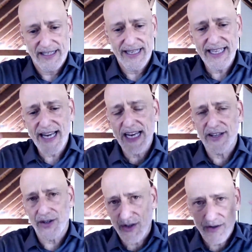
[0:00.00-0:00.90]
That's kind of
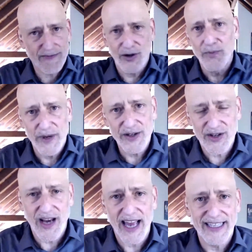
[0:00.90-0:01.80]
the stupid
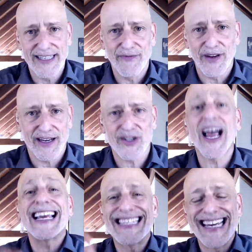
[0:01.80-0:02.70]
scientific,
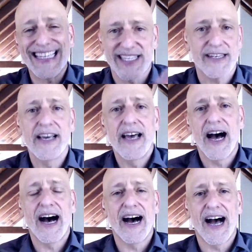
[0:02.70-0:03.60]
scientist
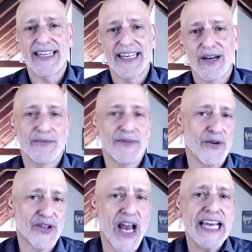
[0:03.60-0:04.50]
idea, you know,
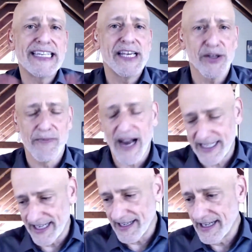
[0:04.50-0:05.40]
scientism
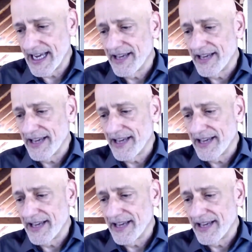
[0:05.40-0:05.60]
idea,